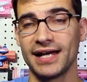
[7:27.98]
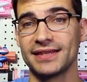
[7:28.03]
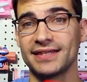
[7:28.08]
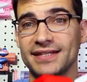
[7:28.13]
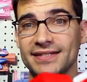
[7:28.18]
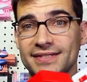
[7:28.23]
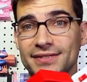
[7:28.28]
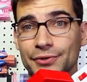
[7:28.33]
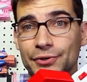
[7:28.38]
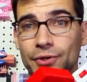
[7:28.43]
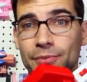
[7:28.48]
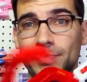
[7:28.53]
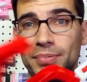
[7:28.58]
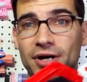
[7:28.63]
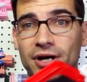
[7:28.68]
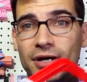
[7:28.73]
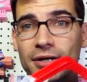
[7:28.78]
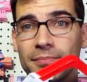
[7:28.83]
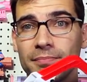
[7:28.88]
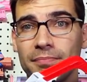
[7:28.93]
This little
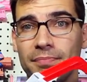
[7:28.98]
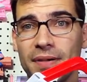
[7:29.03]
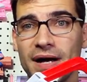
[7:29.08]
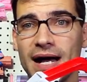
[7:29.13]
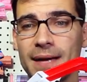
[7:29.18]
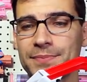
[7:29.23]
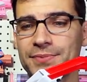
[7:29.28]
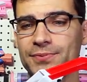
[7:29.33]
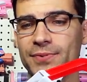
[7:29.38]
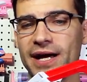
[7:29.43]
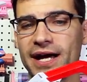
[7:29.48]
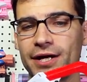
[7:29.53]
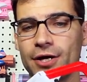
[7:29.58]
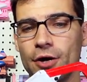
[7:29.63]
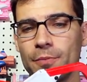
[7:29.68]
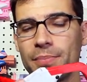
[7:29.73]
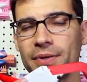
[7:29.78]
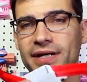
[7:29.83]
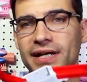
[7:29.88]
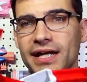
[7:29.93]
part pops right
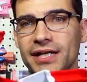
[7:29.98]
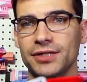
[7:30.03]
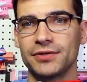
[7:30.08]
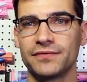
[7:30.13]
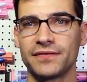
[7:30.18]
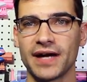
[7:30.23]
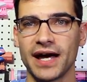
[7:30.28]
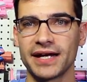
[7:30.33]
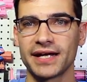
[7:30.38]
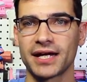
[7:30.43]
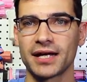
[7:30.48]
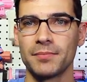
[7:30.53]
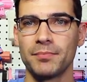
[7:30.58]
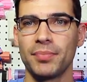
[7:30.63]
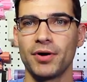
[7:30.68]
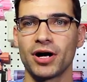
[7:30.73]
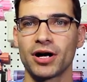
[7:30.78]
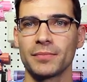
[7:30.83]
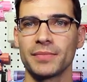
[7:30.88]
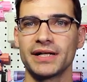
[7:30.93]
open, and you've got a
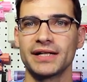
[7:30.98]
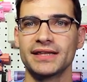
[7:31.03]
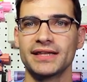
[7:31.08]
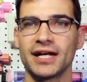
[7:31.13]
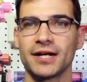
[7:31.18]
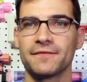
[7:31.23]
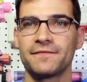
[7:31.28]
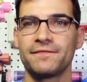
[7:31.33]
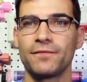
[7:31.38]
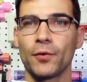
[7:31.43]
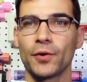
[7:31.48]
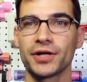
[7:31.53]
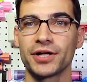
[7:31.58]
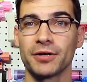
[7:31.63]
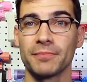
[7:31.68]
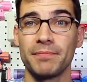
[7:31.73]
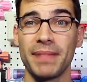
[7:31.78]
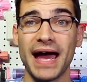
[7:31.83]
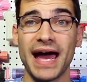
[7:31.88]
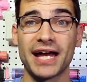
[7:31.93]
compartment in there for
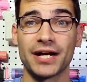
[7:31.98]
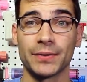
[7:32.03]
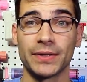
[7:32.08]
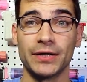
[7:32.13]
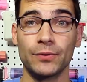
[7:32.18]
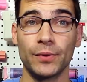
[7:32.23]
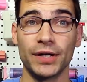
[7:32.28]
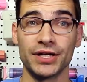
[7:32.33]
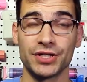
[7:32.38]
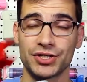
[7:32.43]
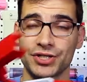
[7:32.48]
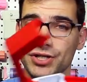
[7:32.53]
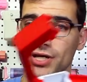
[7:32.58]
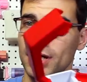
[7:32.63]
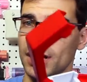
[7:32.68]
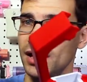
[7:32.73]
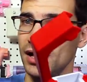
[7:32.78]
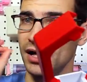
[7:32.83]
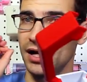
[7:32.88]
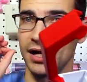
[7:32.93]
your battery,
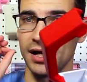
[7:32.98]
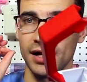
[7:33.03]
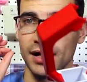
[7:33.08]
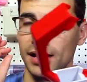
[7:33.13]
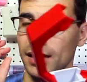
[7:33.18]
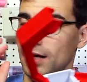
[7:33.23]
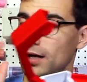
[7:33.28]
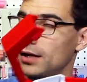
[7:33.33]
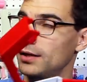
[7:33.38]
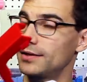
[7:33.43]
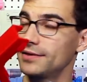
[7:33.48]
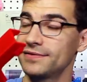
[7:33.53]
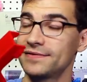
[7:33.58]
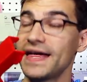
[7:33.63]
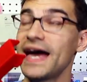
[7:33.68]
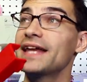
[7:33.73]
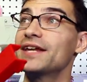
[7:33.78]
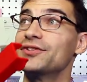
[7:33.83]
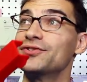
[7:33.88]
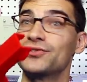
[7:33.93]
which
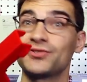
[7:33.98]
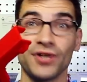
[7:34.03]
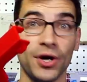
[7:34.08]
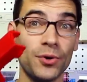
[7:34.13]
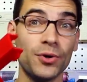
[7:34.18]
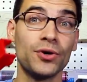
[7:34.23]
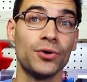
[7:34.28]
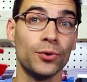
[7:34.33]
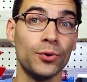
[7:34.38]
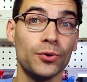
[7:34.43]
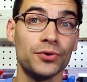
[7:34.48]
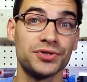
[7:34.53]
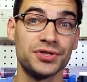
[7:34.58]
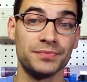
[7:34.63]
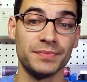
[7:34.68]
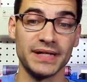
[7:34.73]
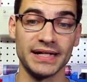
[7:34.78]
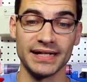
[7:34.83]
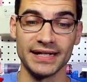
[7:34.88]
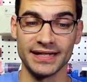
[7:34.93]
that is so cool
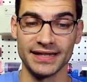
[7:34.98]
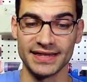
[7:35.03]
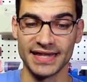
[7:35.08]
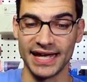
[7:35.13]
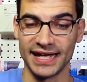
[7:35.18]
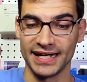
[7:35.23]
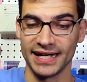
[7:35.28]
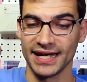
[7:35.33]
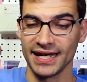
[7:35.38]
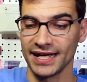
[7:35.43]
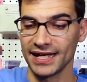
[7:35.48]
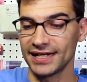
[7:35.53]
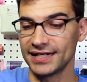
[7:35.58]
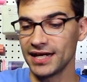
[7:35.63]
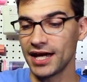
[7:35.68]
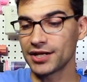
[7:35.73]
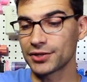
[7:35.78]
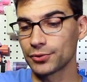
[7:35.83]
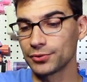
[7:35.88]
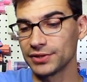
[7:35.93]
to me that
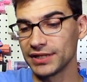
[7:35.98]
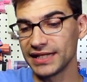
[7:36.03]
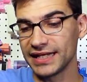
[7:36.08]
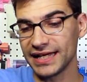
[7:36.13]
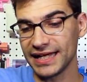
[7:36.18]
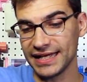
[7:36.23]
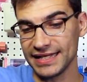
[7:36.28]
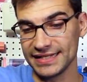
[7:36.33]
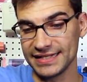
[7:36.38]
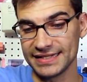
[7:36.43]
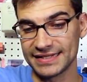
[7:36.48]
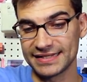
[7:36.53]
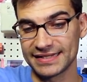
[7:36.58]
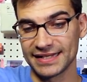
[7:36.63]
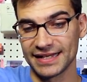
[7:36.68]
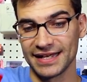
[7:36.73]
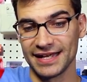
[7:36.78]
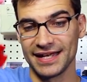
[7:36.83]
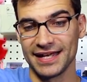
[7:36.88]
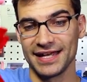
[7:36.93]
not only
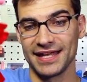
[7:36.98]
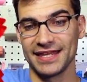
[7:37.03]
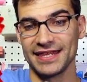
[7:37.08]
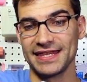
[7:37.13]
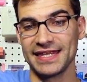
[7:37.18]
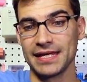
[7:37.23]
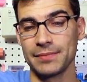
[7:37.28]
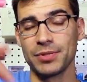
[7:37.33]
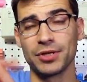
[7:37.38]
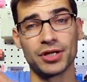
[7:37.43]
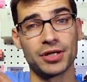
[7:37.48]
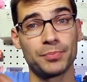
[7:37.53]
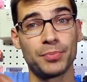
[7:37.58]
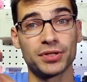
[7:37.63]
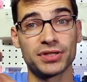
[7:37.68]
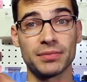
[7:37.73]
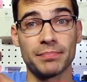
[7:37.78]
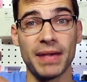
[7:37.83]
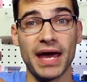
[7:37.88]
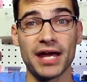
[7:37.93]
is the ability to
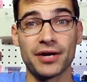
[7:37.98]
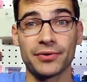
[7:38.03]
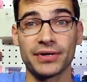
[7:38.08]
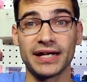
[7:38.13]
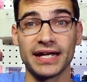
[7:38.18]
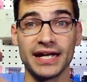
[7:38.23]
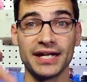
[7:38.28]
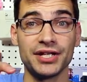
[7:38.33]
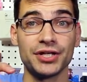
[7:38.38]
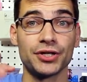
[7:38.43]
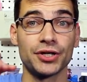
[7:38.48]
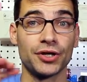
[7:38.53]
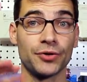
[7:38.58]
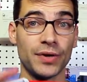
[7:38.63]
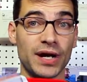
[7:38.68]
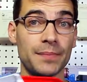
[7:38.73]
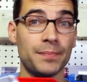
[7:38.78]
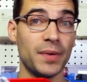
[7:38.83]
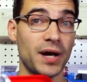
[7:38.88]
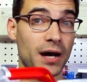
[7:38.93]
put the battery in your
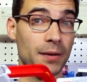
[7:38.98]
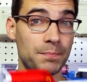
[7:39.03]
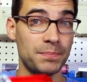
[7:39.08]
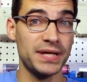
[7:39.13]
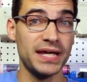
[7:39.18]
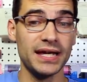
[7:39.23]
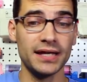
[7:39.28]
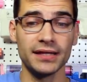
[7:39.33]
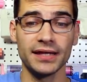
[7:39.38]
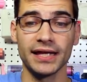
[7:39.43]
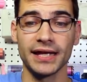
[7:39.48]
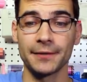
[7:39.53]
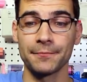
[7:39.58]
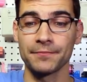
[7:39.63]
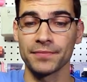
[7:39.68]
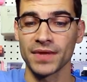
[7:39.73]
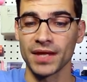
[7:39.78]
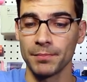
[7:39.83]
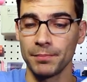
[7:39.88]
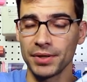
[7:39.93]
grip
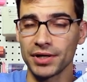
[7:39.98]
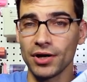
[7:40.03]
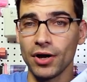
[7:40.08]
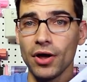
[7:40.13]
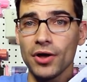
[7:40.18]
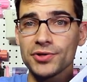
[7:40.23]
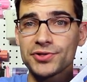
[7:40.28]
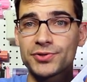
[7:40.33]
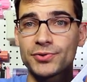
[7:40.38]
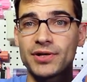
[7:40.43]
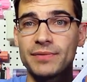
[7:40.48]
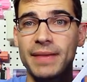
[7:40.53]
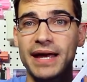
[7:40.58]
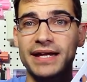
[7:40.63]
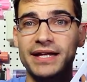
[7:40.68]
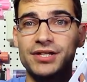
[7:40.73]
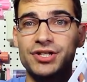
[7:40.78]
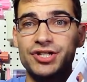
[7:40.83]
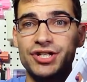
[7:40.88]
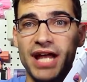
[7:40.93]
appealing, but also you
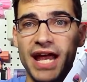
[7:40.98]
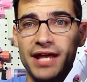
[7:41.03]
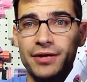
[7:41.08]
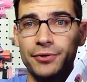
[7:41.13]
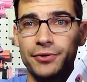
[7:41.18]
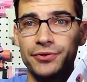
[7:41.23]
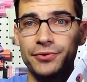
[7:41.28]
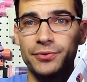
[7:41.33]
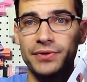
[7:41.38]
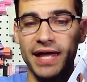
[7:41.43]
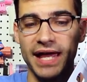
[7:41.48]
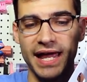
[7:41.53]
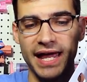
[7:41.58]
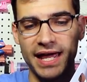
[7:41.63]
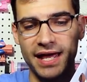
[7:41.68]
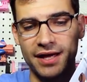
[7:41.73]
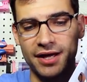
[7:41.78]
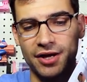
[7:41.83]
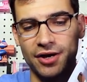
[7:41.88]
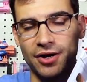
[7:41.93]
made a channel through the
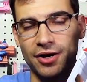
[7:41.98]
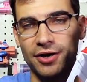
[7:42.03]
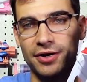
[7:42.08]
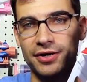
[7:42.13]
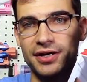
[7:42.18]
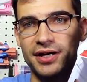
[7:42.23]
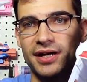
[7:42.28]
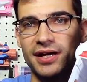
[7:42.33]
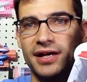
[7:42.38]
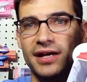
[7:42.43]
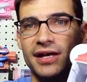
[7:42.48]
handguard